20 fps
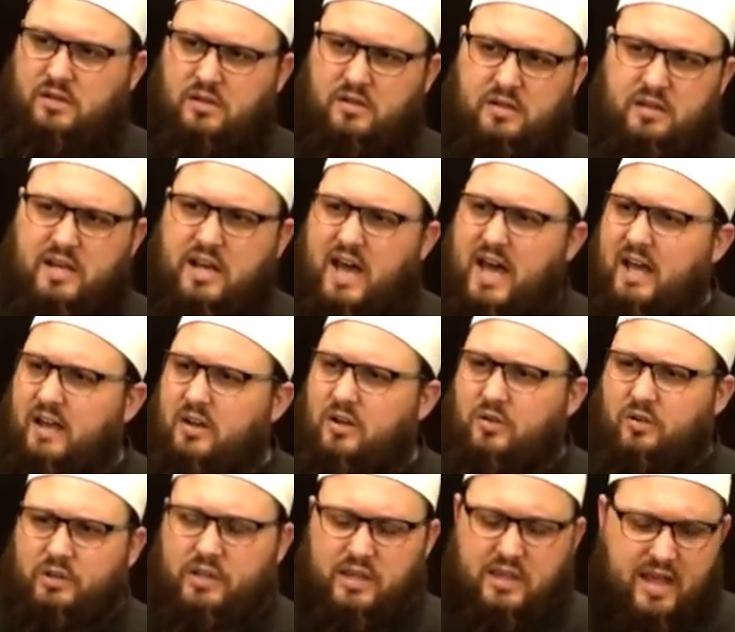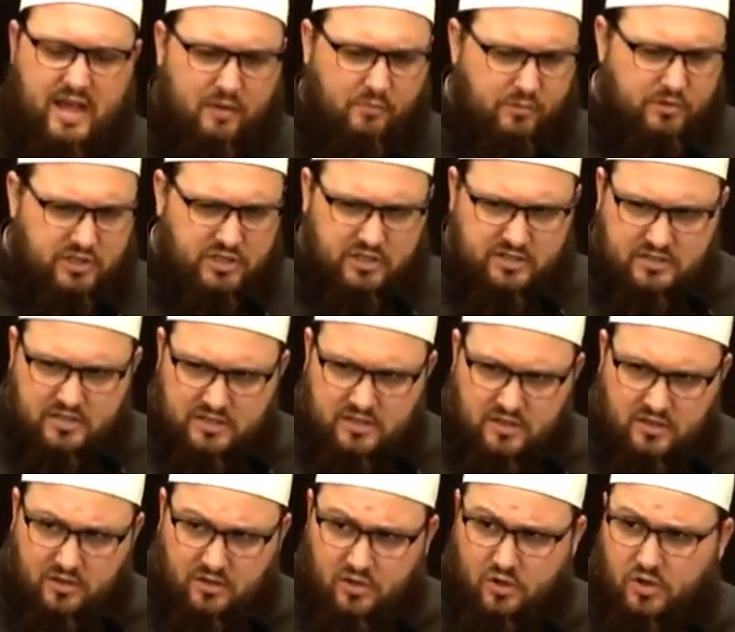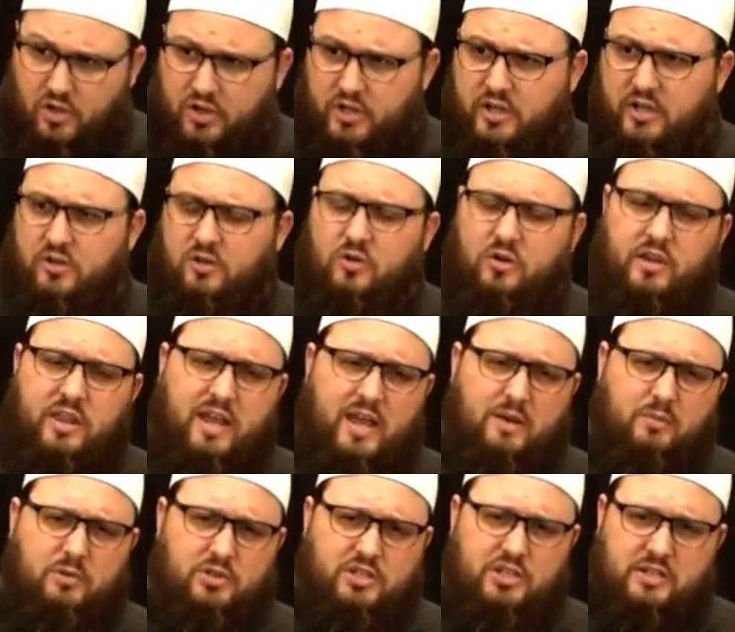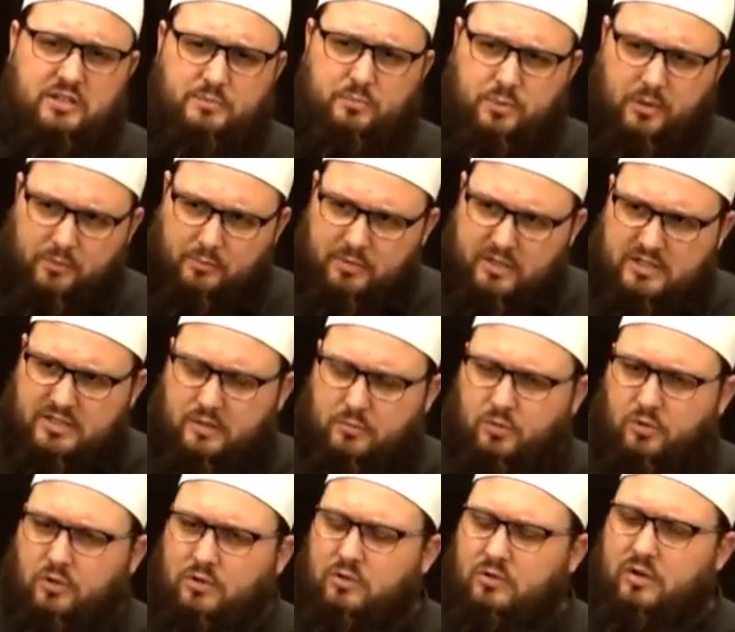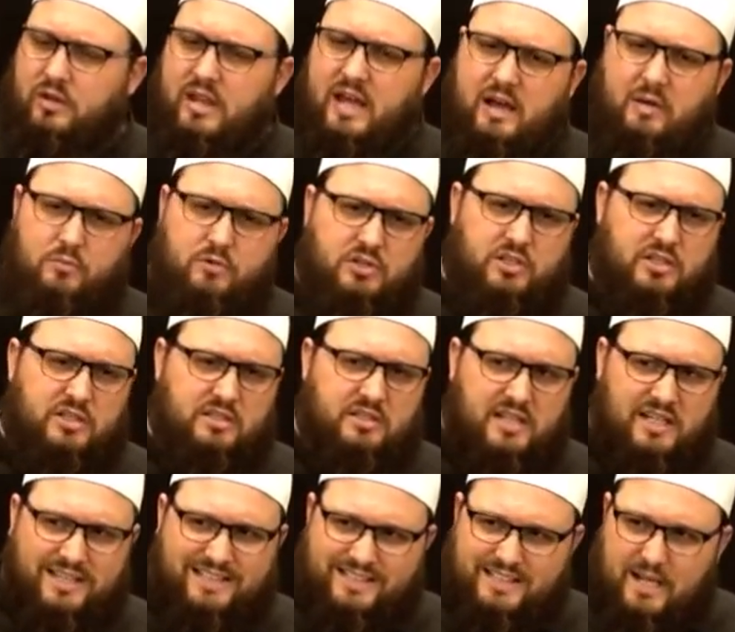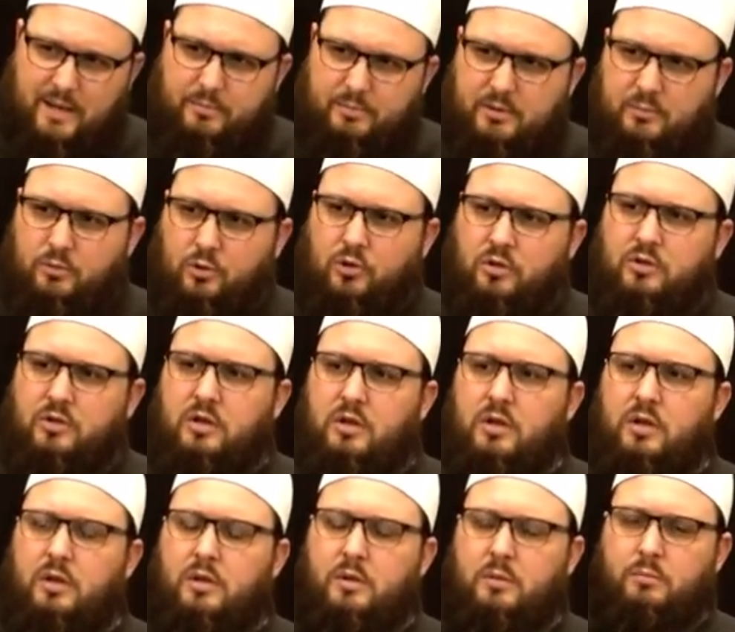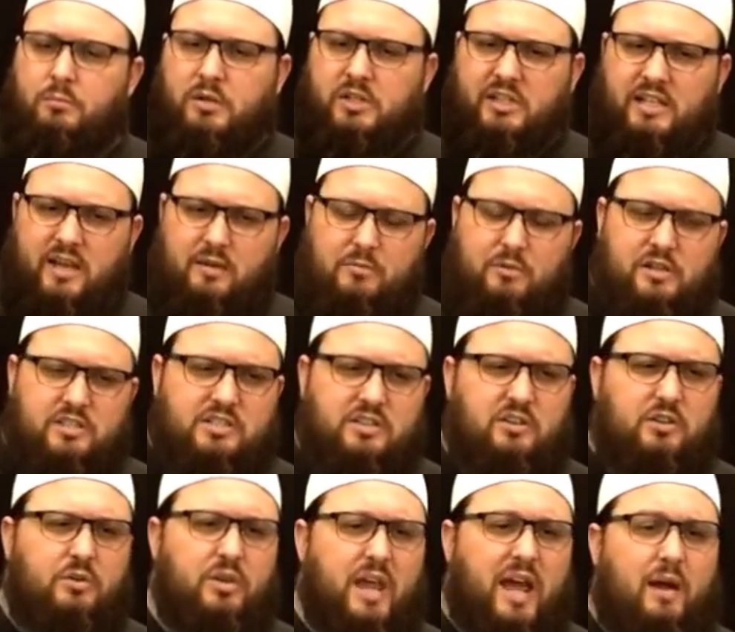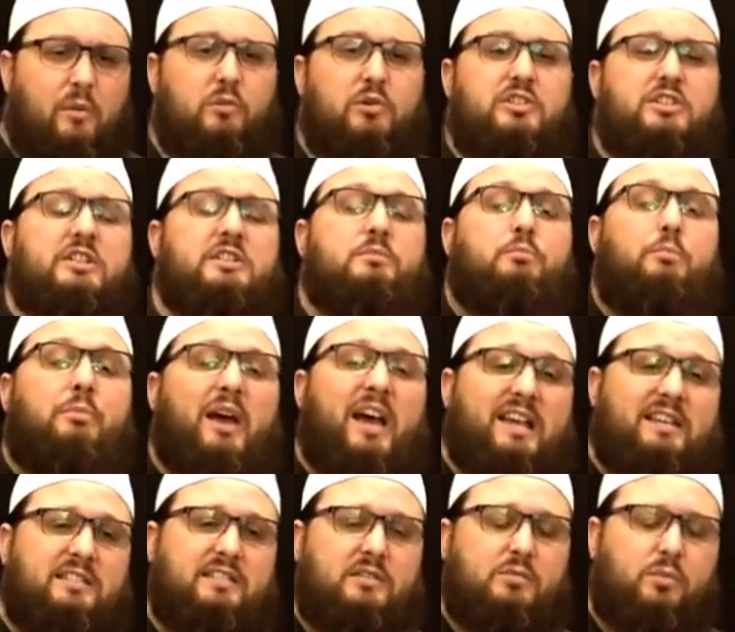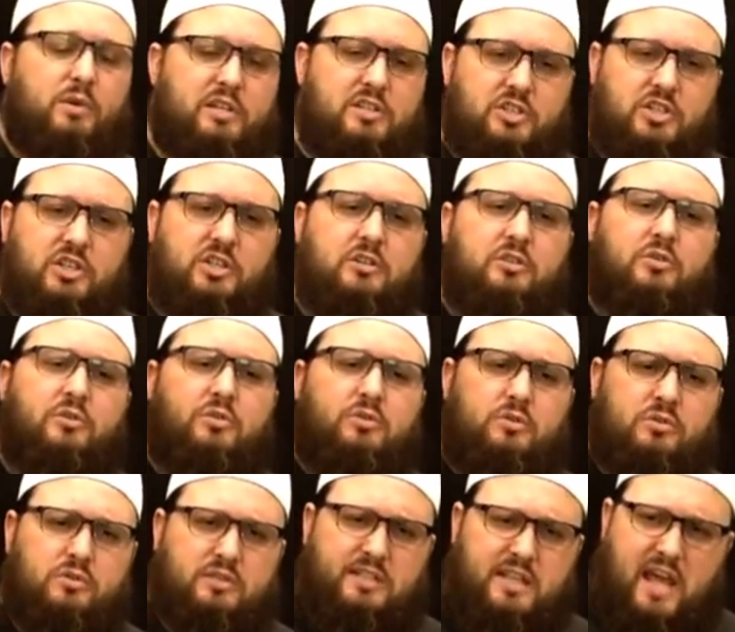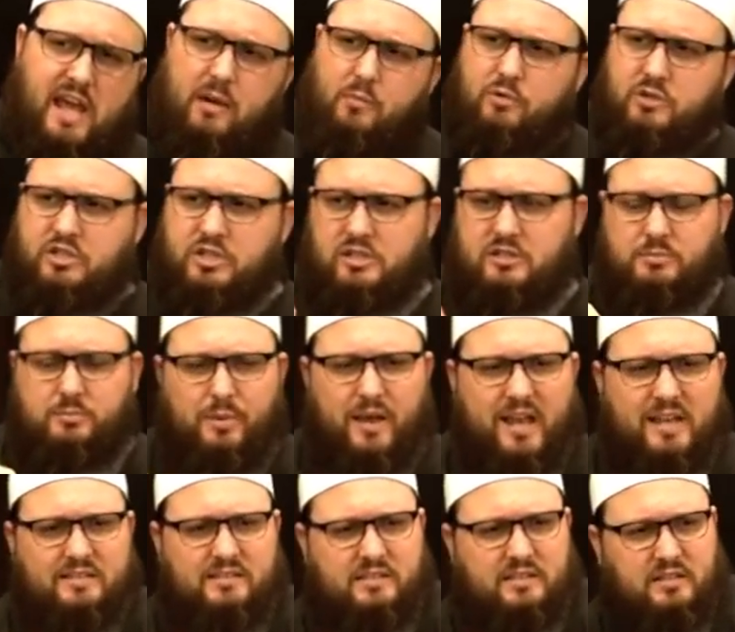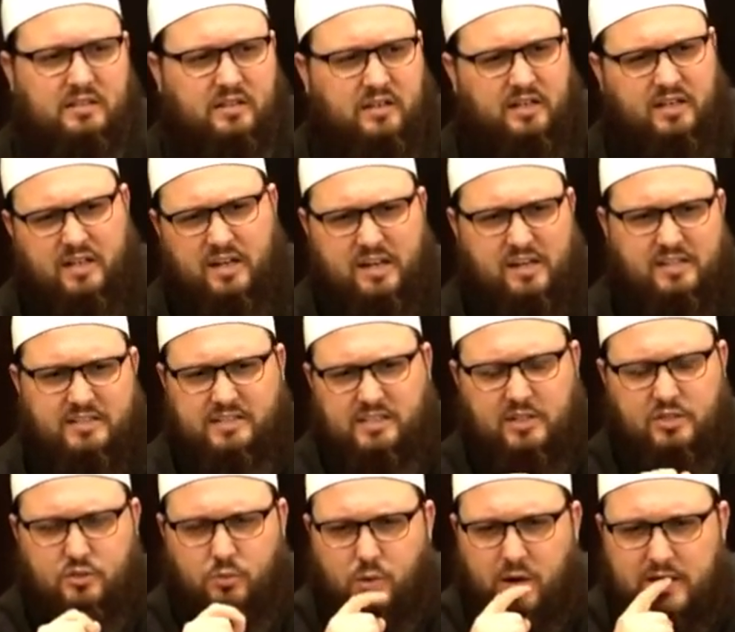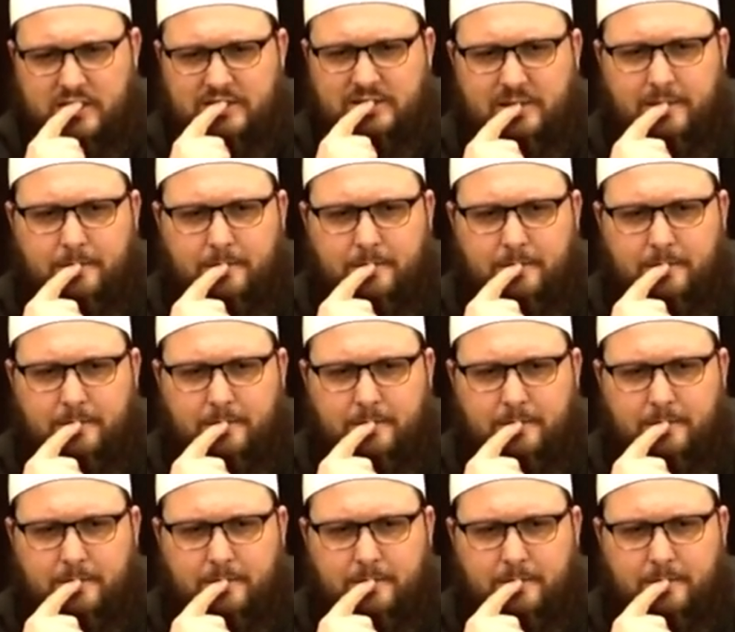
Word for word: Not only that which is good or that which is permissible or that which is acceptable, but they must do that which is best. We choose that which is best in any situation.